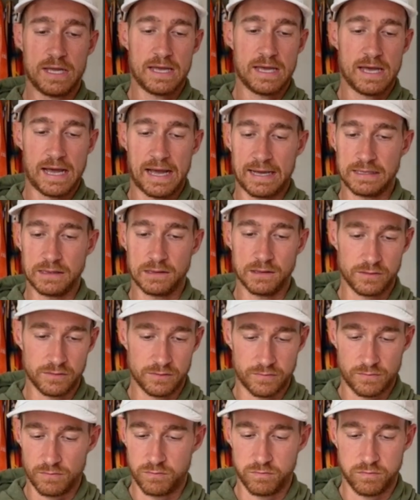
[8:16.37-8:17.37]
I
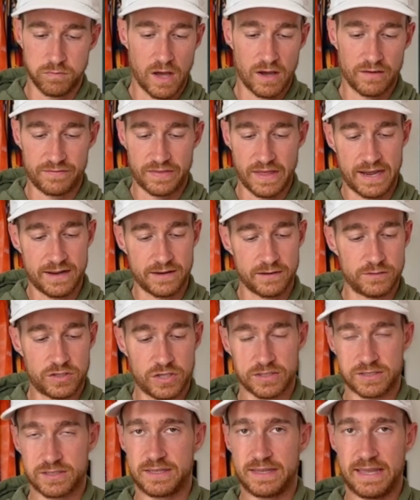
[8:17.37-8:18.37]
love that,
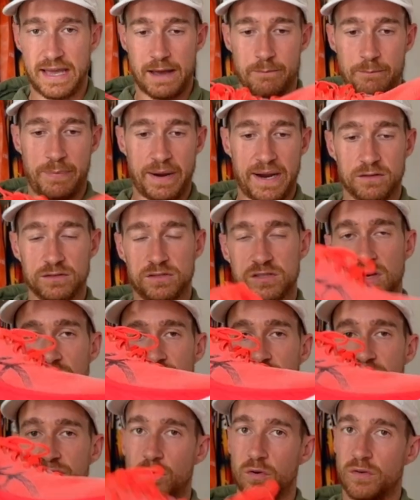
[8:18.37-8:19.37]
just that bounce
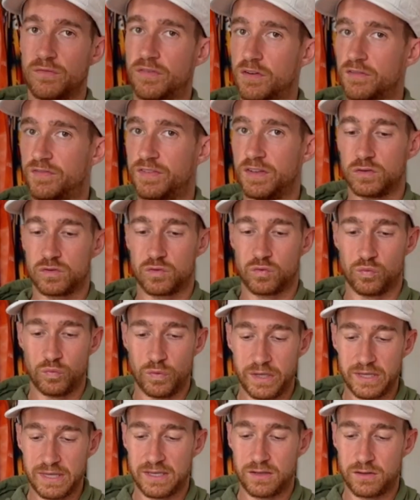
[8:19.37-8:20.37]
off the forefoot feels
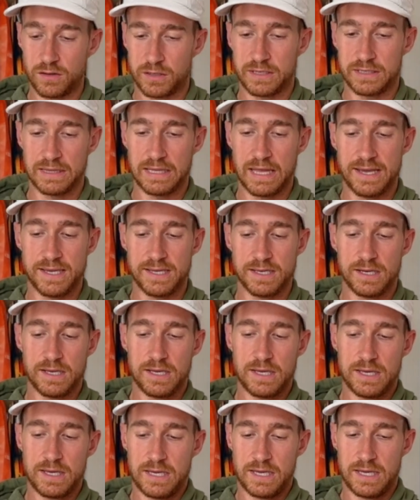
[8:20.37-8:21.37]
really good and light,
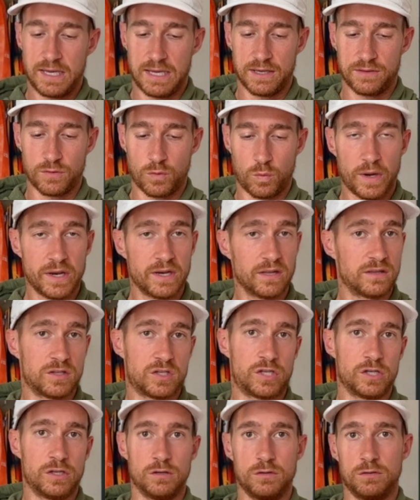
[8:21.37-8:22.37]
and the weight of the
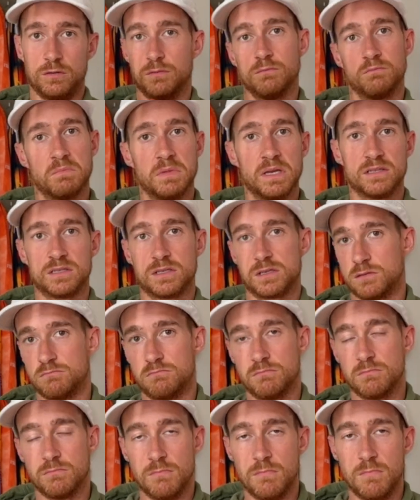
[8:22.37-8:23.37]
shoe is
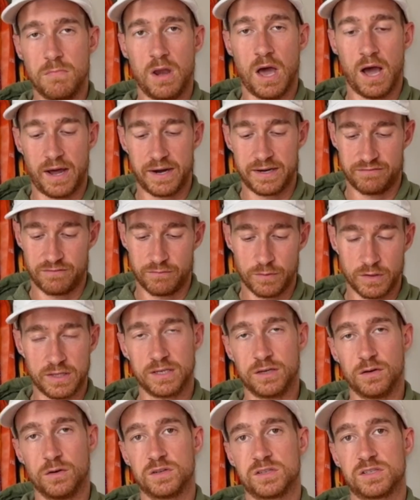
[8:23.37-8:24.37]
not even
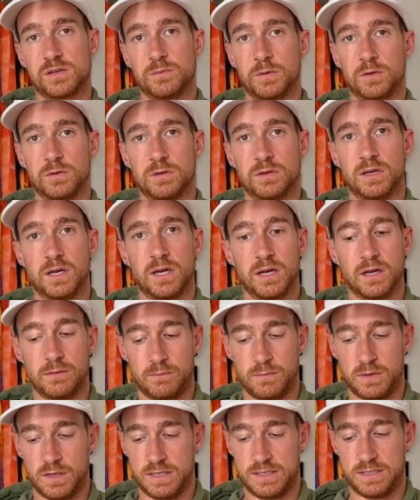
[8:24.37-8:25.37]
really noticeable
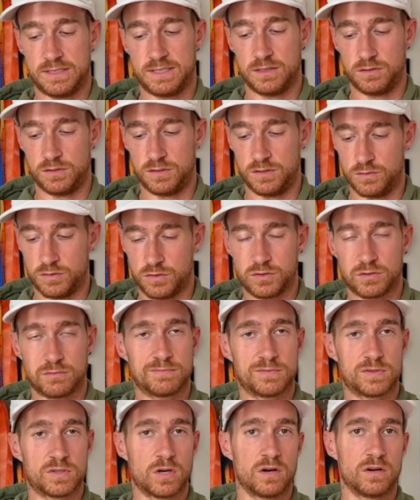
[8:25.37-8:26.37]
until you
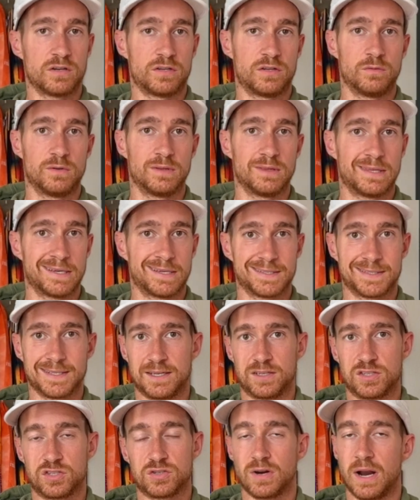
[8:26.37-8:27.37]
start doing things
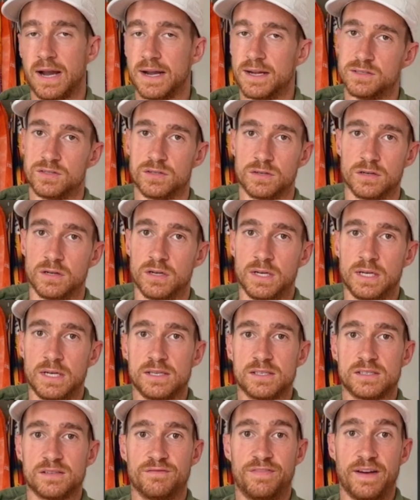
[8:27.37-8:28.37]
like strides or
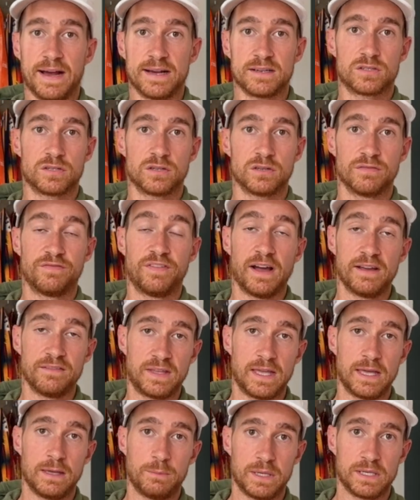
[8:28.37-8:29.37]
some faster
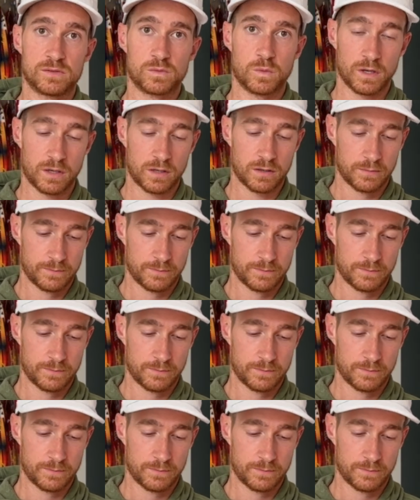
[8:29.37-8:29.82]
5K pace work.